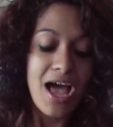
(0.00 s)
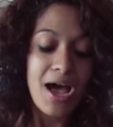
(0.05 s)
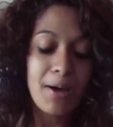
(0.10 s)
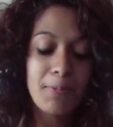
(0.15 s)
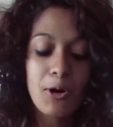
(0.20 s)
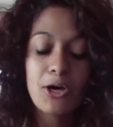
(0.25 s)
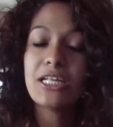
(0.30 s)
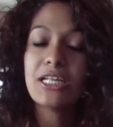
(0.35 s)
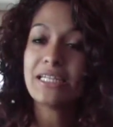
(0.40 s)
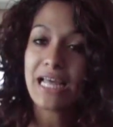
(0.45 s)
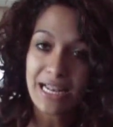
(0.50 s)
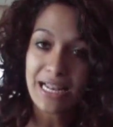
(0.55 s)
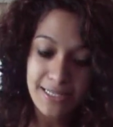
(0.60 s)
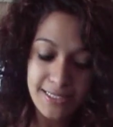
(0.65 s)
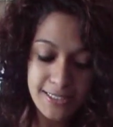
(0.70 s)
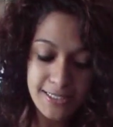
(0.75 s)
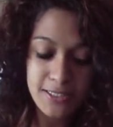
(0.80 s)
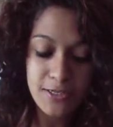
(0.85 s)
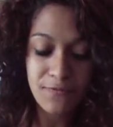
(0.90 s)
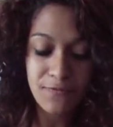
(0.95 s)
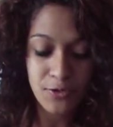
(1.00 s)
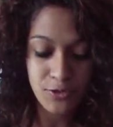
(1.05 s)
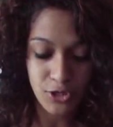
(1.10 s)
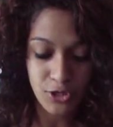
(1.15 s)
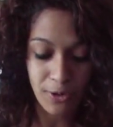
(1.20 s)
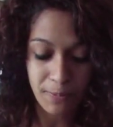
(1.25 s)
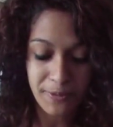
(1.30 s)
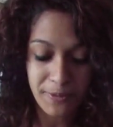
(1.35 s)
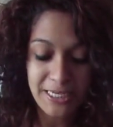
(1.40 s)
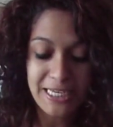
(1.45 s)
Upon analysis of the
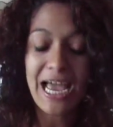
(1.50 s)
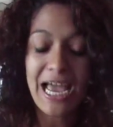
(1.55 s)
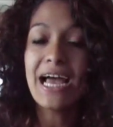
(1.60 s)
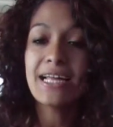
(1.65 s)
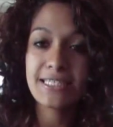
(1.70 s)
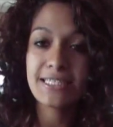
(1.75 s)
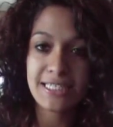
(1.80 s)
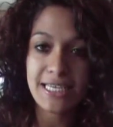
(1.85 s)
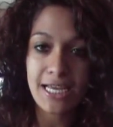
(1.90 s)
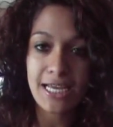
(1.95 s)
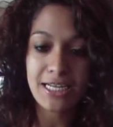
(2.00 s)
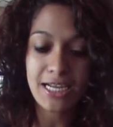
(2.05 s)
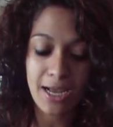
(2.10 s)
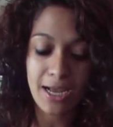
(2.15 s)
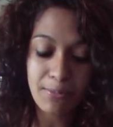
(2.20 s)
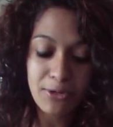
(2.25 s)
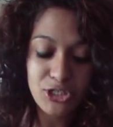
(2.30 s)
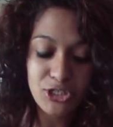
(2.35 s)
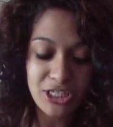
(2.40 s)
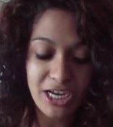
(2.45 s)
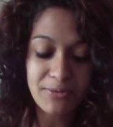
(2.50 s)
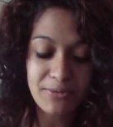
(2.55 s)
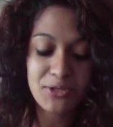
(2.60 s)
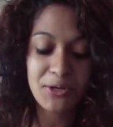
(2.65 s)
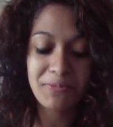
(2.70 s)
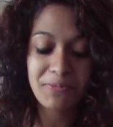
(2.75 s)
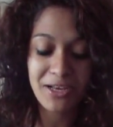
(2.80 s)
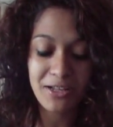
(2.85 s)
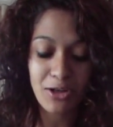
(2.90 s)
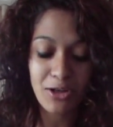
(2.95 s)
topic and deciding how much time
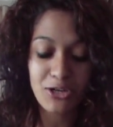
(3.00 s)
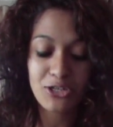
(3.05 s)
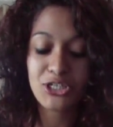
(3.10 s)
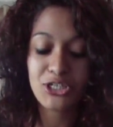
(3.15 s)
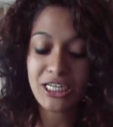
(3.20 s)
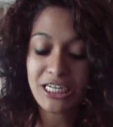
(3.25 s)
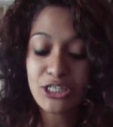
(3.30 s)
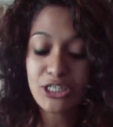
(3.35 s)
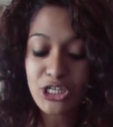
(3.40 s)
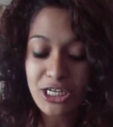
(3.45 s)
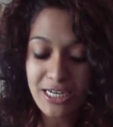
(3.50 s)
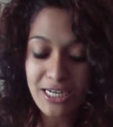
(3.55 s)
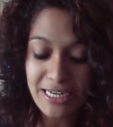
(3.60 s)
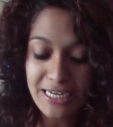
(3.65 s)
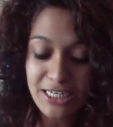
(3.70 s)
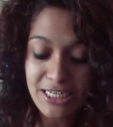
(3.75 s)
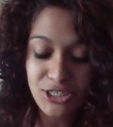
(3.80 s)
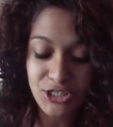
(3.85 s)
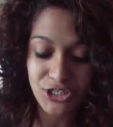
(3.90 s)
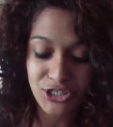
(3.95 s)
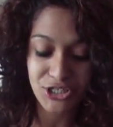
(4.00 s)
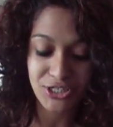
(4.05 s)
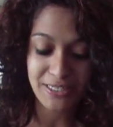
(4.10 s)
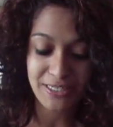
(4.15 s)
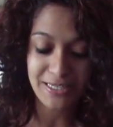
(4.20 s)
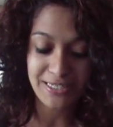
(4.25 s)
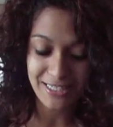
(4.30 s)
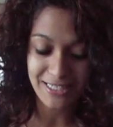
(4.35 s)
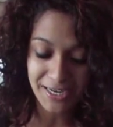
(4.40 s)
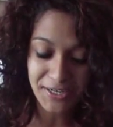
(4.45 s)
should be allotted to each
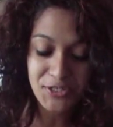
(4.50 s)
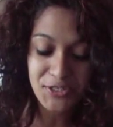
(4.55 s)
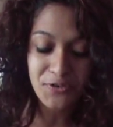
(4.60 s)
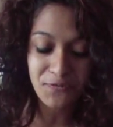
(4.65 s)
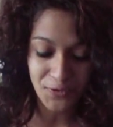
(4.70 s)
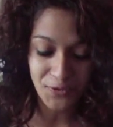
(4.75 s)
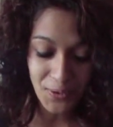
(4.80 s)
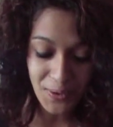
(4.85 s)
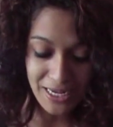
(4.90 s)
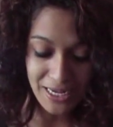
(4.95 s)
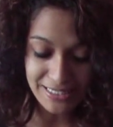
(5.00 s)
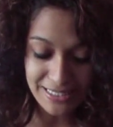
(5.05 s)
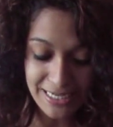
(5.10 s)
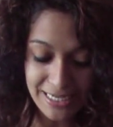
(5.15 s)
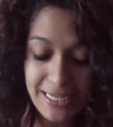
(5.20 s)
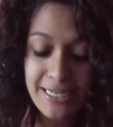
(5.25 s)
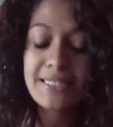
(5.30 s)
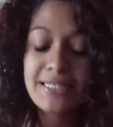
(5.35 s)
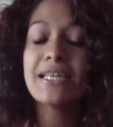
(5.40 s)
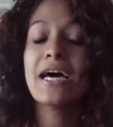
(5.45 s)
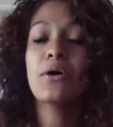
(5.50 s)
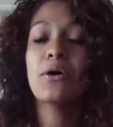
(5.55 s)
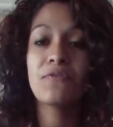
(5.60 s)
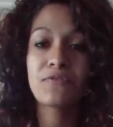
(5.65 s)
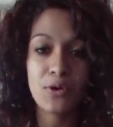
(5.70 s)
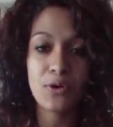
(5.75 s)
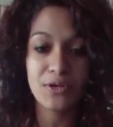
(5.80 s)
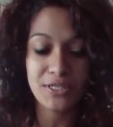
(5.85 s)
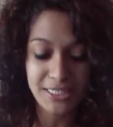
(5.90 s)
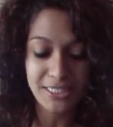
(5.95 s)
section of your essay, it is now,
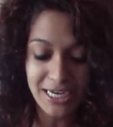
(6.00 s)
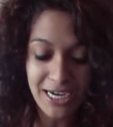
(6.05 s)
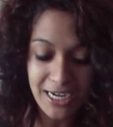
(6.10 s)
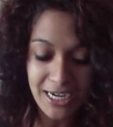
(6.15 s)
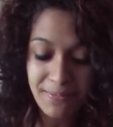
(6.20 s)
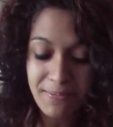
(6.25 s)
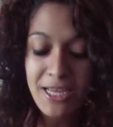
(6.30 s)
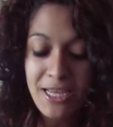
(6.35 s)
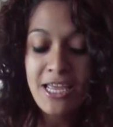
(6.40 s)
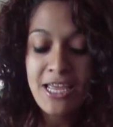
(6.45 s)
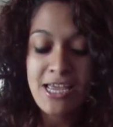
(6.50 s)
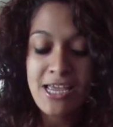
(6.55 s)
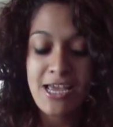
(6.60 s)
of course, time